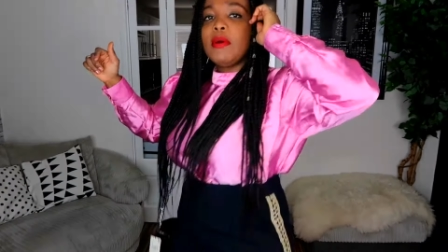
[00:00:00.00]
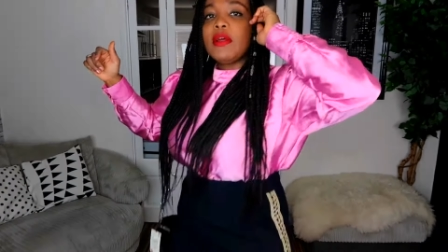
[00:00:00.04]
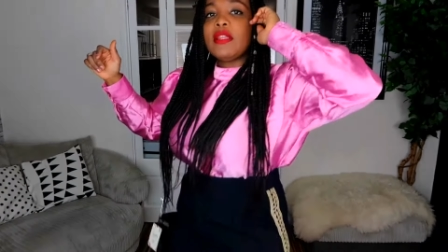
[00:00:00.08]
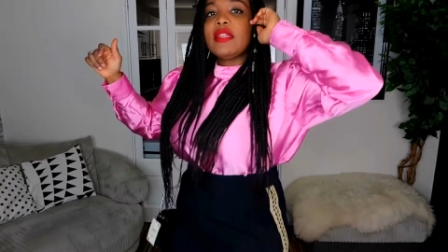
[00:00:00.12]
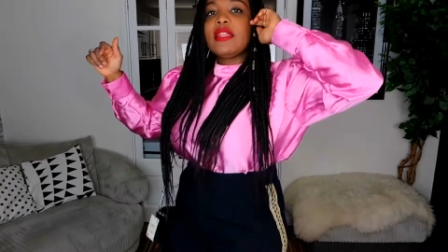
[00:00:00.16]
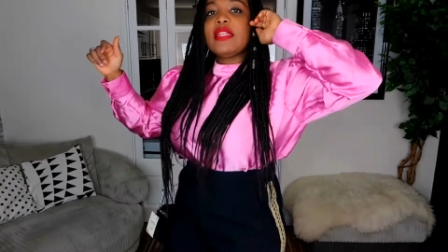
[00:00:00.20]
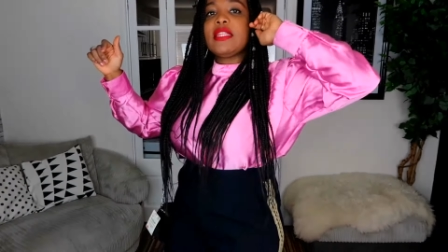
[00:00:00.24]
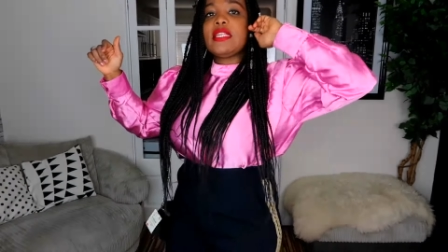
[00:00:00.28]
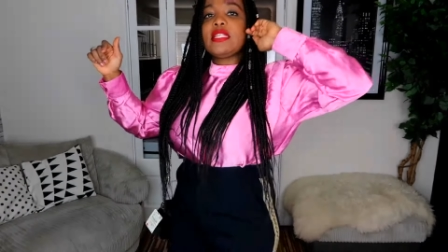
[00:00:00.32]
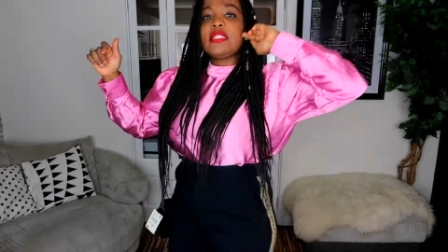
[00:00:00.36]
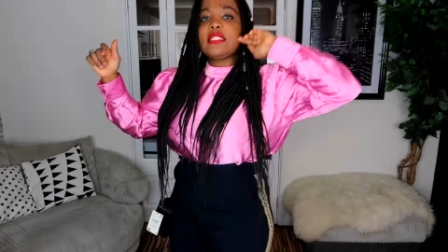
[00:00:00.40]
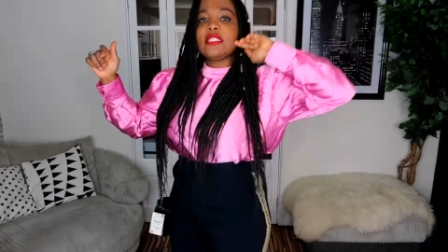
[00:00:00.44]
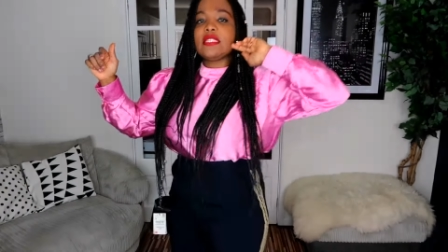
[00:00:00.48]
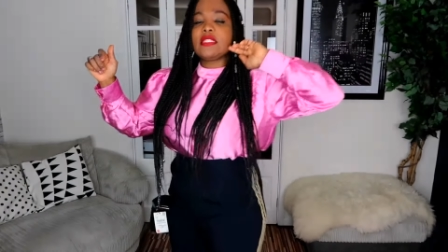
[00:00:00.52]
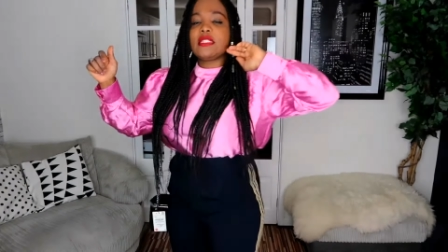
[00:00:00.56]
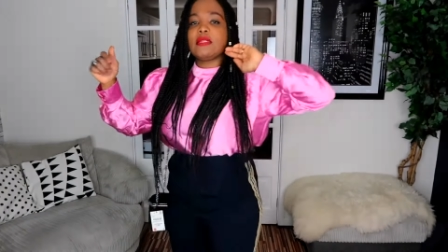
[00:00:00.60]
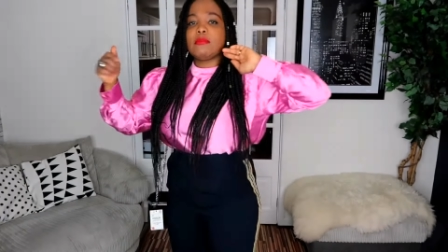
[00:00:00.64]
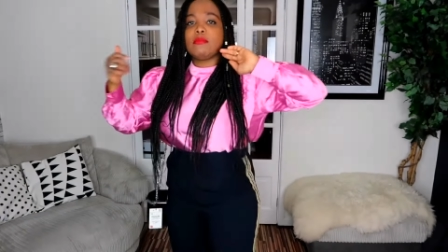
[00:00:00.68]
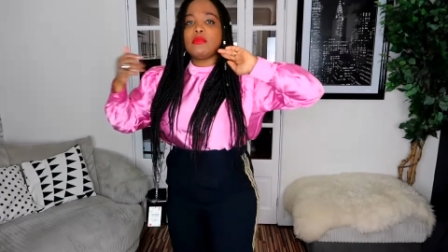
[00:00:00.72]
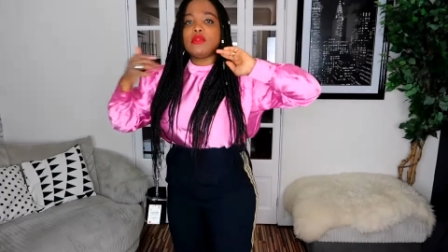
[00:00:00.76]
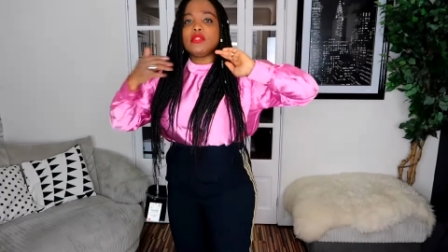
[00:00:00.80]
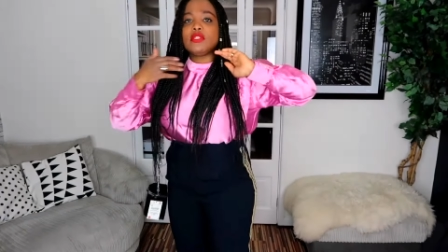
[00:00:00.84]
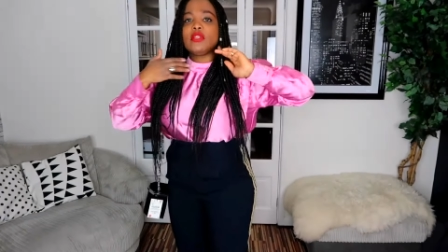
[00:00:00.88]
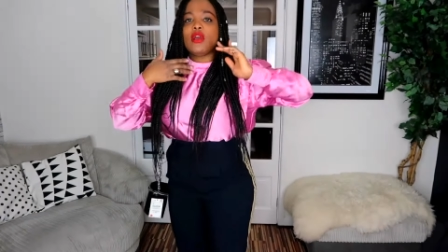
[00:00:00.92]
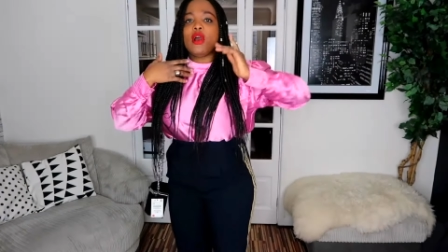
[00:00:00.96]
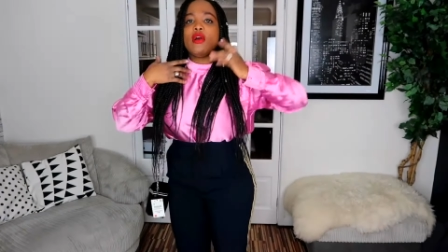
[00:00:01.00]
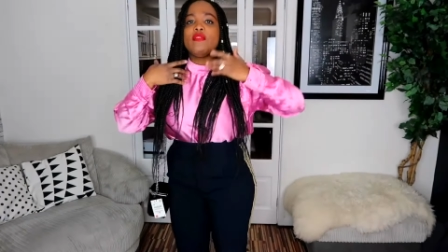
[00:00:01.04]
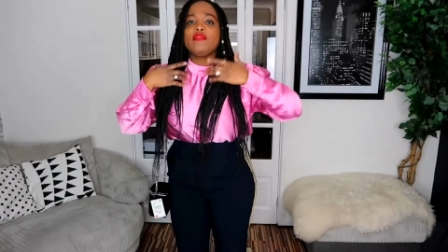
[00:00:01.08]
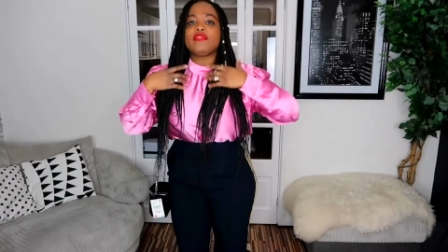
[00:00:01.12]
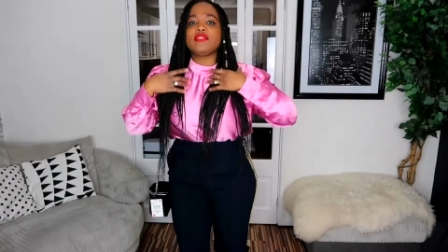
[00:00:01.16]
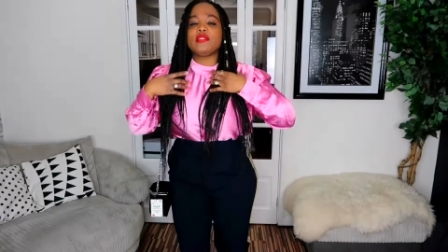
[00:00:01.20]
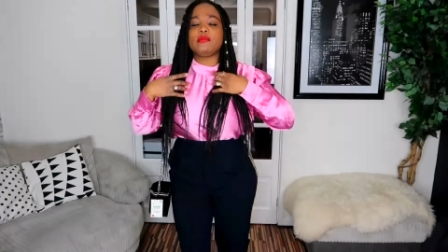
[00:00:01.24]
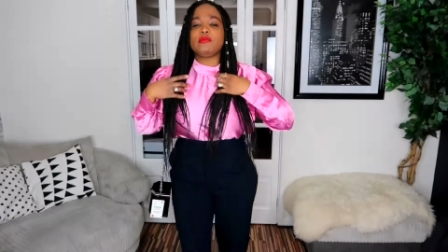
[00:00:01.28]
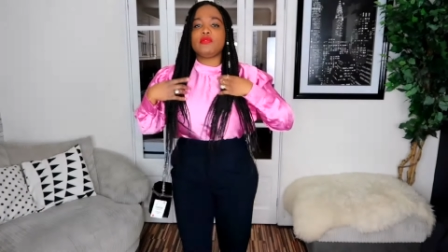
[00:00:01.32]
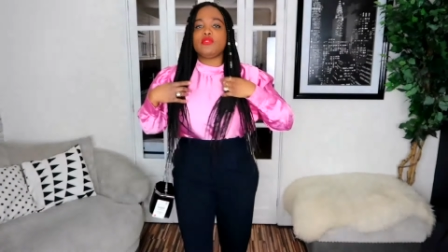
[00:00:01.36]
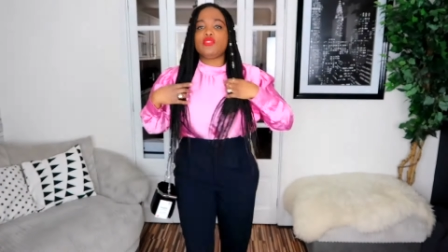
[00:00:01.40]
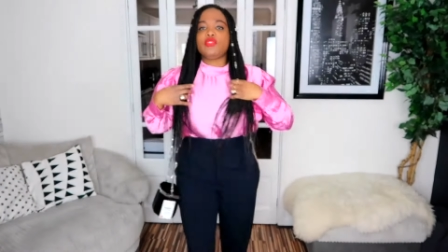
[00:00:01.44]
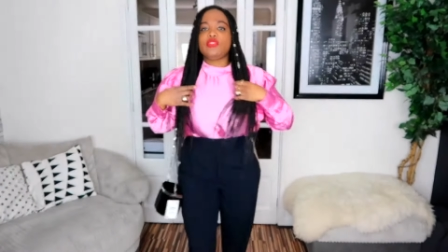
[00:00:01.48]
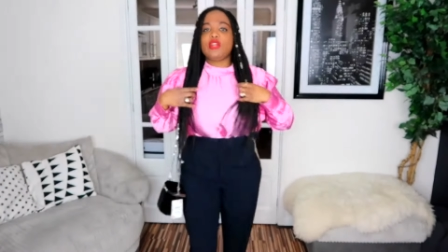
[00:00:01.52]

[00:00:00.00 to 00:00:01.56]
but this is the most comfortable